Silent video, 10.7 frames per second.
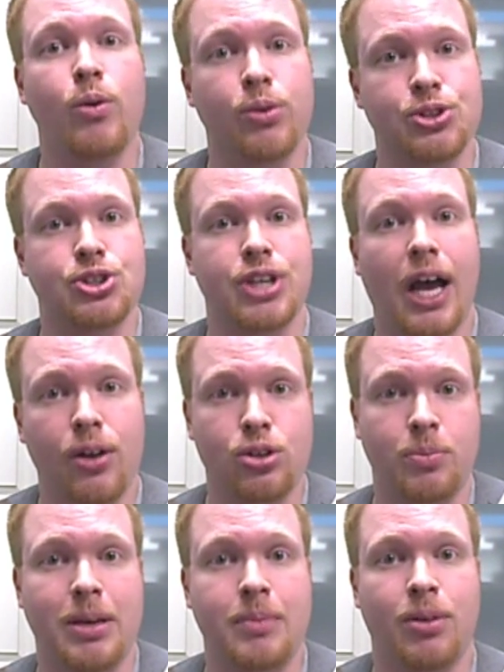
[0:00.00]
we will
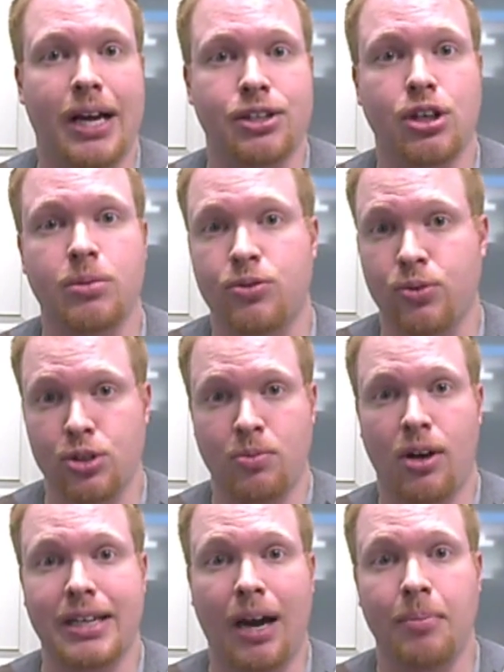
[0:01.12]
sell to people on terms for
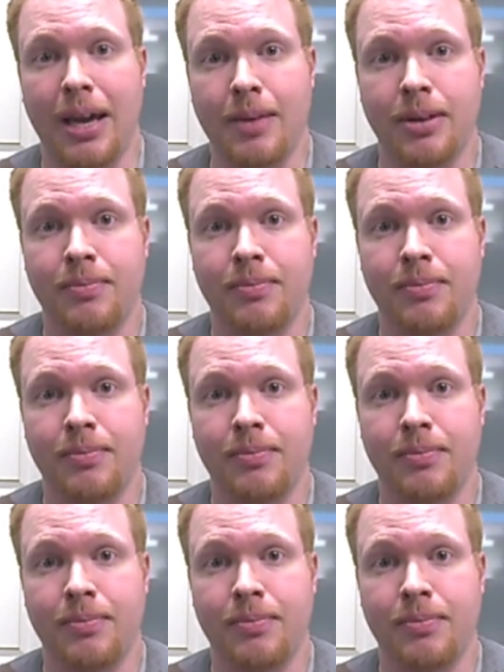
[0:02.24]
a small down